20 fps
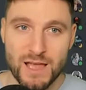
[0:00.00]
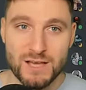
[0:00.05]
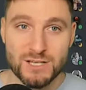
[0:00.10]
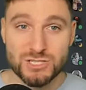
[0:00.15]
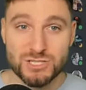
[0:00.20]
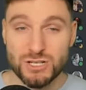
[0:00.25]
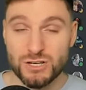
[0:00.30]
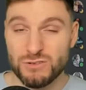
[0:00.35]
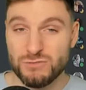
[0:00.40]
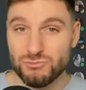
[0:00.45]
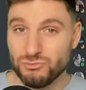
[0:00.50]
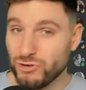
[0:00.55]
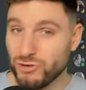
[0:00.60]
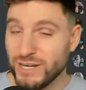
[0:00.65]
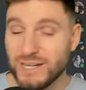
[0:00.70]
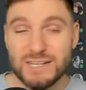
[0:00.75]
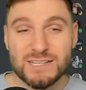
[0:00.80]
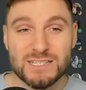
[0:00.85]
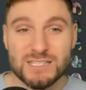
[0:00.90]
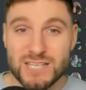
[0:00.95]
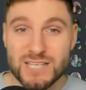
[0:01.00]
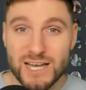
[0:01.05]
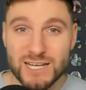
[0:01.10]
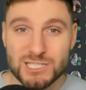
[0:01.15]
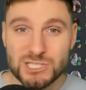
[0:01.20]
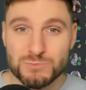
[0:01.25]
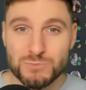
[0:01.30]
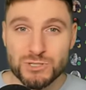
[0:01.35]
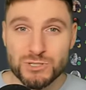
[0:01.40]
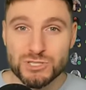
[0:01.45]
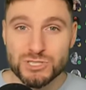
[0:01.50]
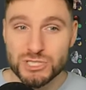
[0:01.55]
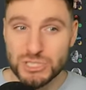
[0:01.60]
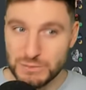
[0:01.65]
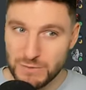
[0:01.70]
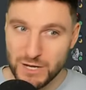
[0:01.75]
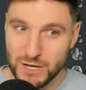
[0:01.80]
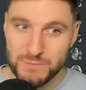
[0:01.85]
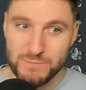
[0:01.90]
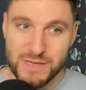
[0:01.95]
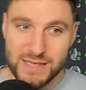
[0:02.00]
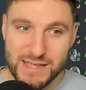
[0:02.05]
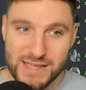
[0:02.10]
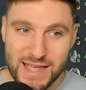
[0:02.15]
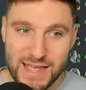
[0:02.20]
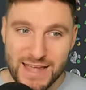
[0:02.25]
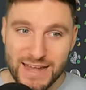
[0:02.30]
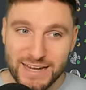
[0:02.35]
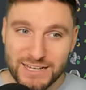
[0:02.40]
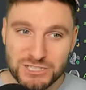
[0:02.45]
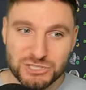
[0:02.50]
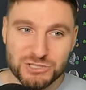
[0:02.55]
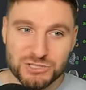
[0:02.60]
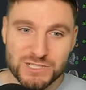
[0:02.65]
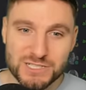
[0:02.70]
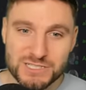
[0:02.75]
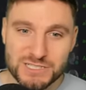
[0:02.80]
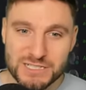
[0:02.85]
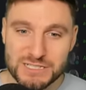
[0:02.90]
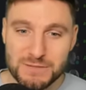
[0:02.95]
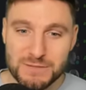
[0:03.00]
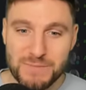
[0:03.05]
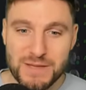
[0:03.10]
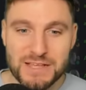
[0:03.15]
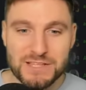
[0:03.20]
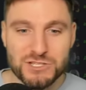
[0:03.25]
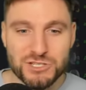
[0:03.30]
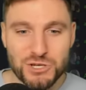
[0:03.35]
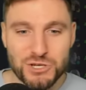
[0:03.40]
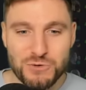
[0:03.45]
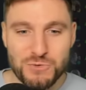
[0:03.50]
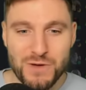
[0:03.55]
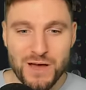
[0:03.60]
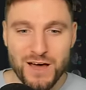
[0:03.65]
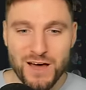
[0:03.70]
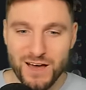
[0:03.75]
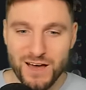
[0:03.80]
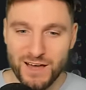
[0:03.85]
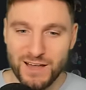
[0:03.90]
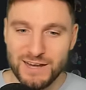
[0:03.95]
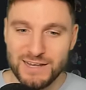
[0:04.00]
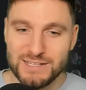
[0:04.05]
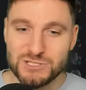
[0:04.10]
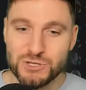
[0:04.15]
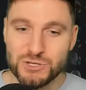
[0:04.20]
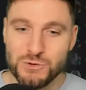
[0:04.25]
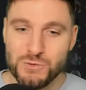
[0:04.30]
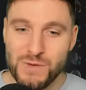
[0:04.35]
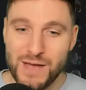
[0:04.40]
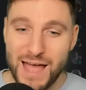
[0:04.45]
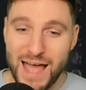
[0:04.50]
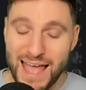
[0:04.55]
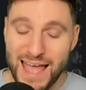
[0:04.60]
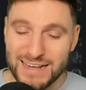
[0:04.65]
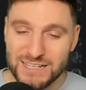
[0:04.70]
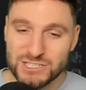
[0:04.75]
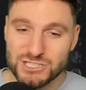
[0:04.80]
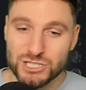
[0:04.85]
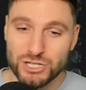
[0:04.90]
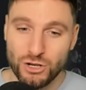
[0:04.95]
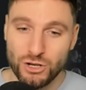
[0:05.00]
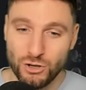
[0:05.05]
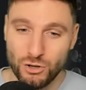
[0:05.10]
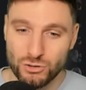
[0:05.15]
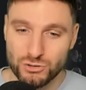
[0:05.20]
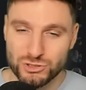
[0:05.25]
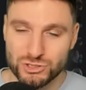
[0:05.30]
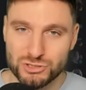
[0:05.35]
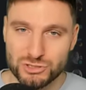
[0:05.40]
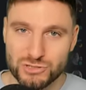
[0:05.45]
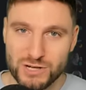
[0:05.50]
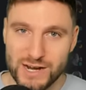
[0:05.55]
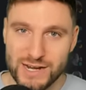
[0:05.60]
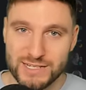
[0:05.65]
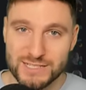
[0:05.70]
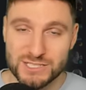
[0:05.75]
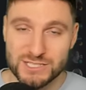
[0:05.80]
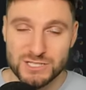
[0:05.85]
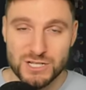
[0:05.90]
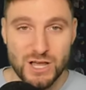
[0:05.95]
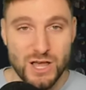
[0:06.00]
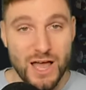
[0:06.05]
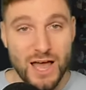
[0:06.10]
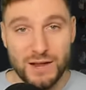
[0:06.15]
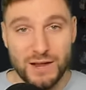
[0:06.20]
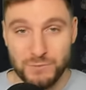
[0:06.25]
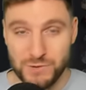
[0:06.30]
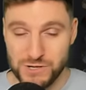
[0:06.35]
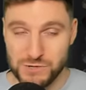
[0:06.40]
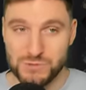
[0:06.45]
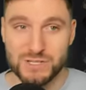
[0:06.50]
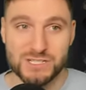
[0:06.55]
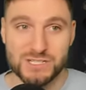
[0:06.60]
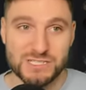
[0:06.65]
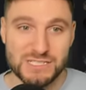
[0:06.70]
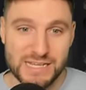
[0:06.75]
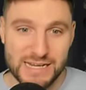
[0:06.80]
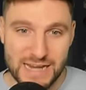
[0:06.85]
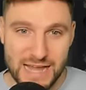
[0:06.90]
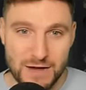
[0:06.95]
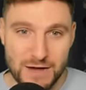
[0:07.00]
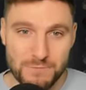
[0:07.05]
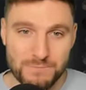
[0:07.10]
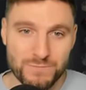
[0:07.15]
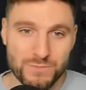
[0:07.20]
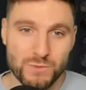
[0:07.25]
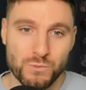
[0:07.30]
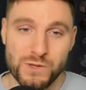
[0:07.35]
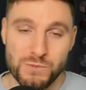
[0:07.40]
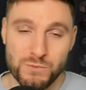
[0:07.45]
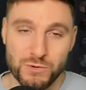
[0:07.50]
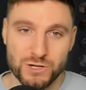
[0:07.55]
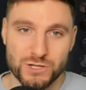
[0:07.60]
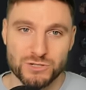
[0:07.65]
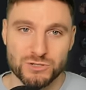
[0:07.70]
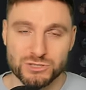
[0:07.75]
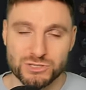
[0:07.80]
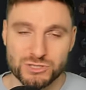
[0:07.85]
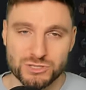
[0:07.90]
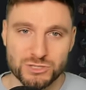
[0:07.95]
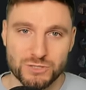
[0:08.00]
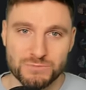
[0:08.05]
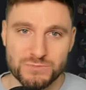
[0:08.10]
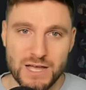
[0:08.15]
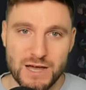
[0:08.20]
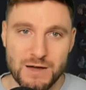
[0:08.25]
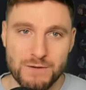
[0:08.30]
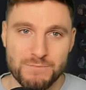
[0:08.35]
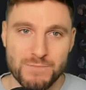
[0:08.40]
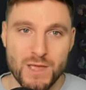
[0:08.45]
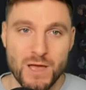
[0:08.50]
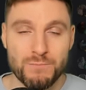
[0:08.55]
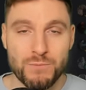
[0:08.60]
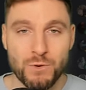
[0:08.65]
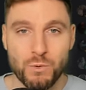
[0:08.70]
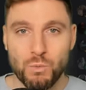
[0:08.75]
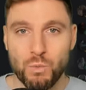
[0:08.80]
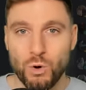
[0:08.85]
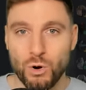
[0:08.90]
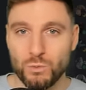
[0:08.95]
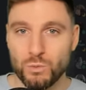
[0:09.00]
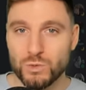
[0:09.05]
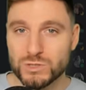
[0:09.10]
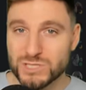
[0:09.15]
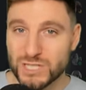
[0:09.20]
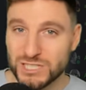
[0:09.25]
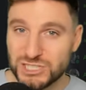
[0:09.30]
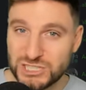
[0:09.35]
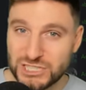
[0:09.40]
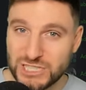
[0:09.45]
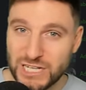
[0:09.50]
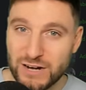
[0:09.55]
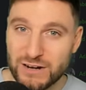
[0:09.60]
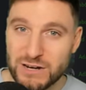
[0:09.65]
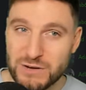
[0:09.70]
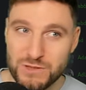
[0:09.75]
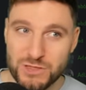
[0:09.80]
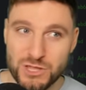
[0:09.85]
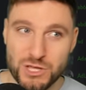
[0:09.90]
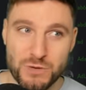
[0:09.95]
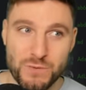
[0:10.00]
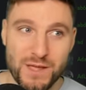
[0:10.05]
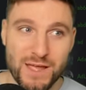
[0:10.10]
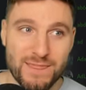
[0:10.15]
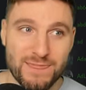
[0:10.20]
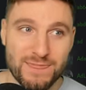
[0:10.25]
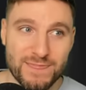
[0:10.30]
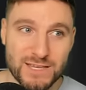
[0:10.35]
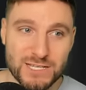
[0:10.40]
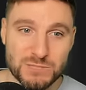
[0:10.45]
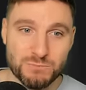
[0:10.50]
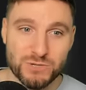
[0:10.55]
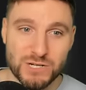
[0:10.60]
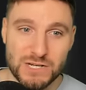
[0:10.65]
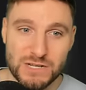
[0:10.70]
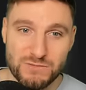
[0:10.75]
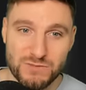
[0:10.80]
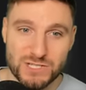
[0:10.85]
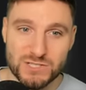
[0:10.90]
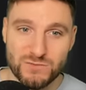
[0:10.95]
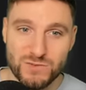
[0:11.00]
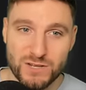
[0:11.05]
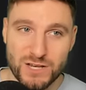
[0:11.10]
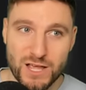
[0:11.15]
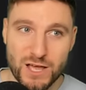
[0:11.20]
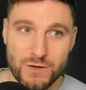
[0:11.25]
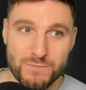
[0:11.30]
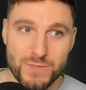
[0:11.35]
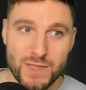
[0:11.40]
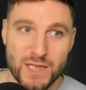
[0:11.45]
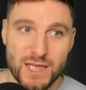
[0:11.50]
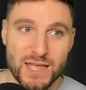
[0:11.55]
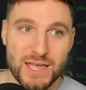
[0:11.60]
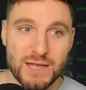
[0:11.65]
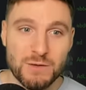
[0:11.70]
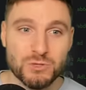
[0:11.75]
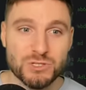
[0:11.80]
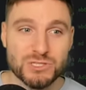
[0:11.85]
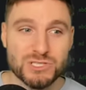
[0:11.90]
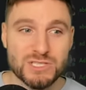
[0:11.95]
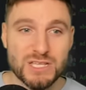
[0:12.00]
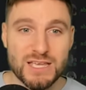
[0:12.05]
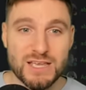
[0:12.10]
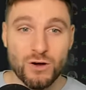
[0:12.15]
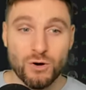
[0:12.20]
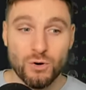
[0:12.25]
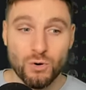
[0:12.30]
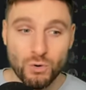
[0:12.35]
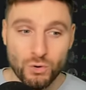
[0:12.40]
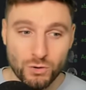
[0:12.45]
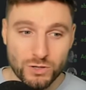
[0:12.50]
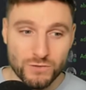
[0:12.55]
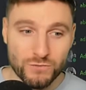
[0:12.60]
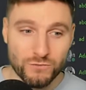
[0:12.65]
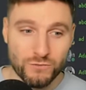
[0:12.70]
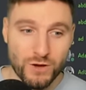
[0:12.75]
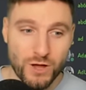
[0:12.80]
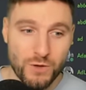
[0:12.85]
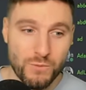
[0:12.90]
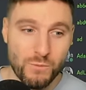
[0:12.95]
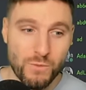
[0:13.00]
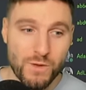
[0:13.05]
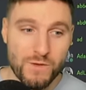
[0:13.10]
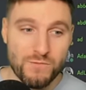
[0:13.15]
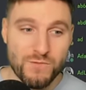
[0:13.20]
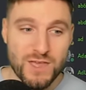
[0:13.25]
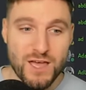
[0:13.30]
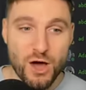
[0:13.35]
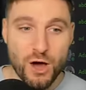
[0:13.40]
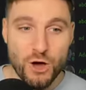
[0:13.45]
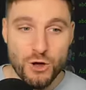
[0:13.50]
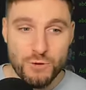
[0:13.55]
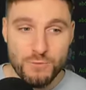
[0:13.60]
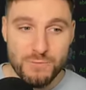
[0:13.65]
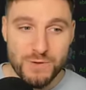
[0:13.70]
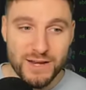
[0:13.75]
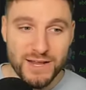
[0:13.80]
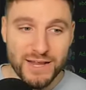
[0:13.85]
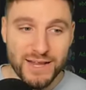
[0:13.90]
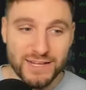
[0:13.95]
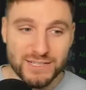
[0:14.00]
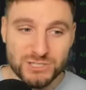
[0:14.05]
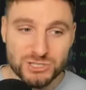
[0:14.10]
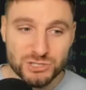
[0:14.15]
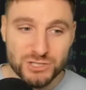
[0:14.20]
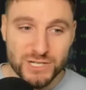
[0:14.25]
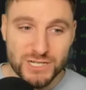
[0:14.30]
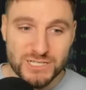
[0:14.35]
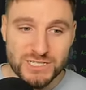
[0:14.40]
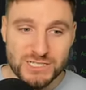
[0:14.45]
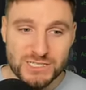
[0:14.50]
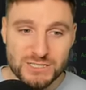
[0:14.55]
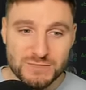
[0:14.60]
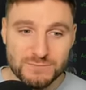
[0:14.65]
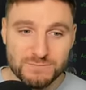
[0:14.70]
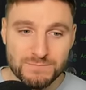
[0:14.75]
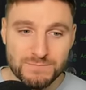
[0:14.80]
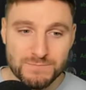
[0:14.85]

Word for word: So reading the textbooks, you might be interested a bit too early to enter long trades. And we all can see now we would have got stopped out. But what was I sharing with you in this previous video? It was the order flow with the open interest